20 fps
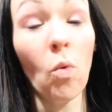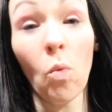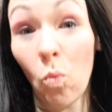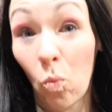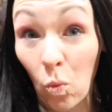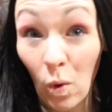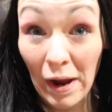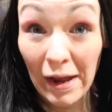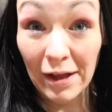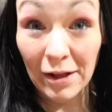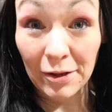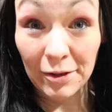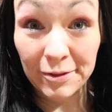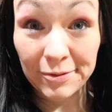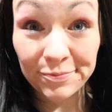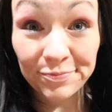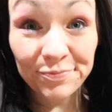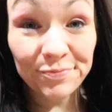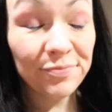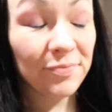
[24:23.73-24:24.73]

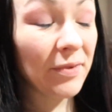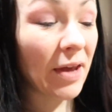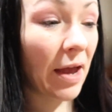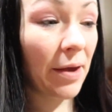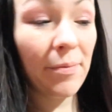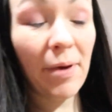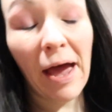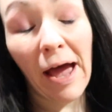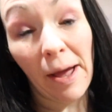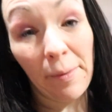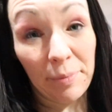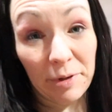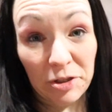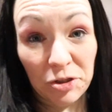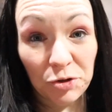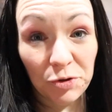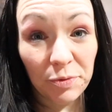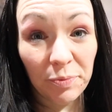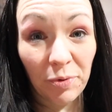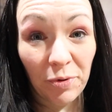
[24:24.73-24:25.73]
Well. I'm happy
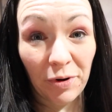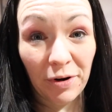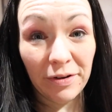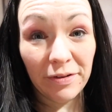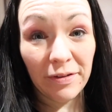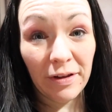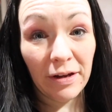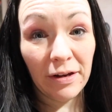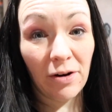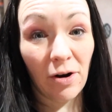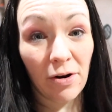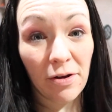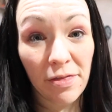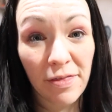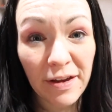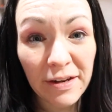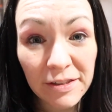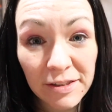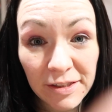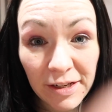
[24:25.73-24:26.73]
to report that our
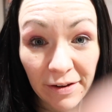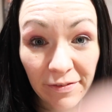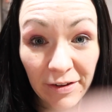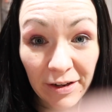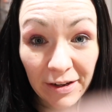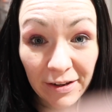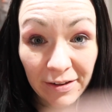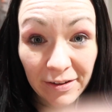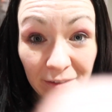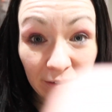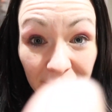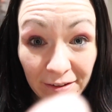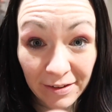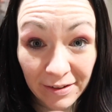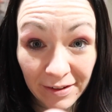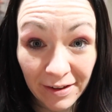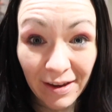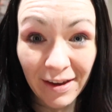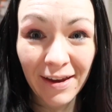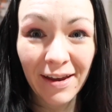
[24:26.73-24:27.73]
Thanksgiving
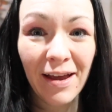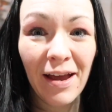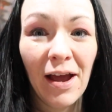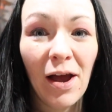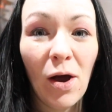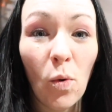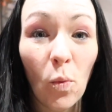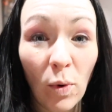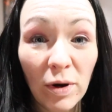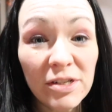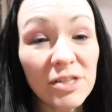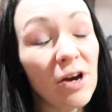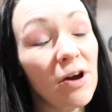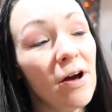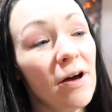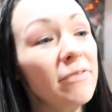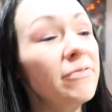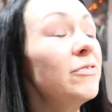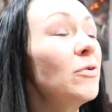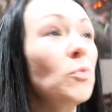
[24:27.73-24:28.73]
went
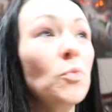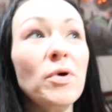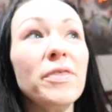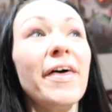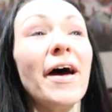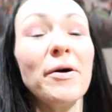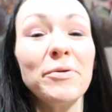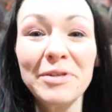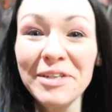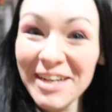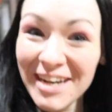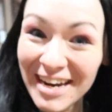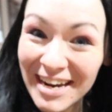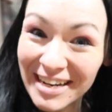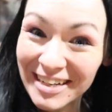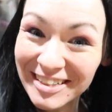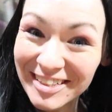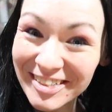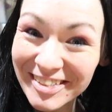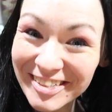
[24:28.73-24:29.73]
off without a
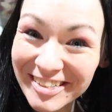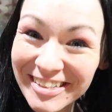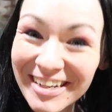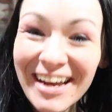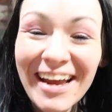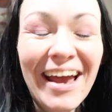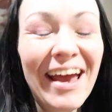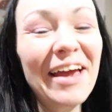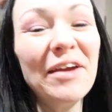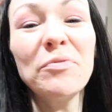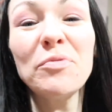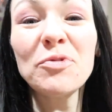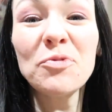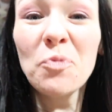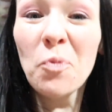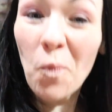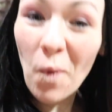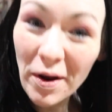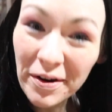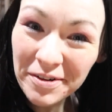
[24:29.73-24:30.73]
hitch. It was
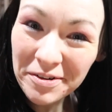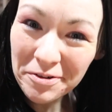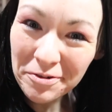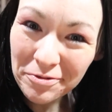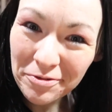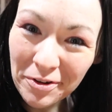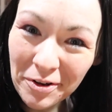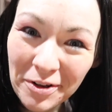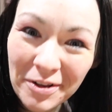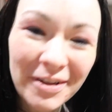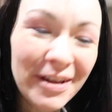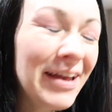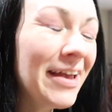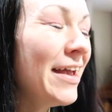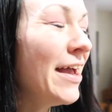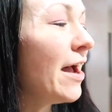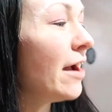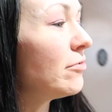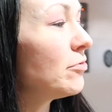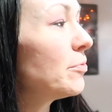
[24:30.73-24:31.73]
wonderful.
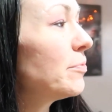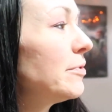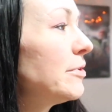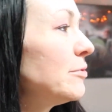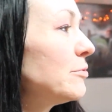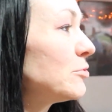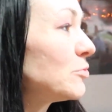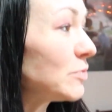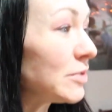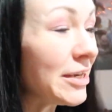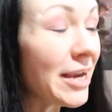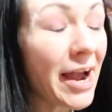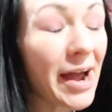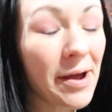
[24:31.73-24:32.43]
Everybody was really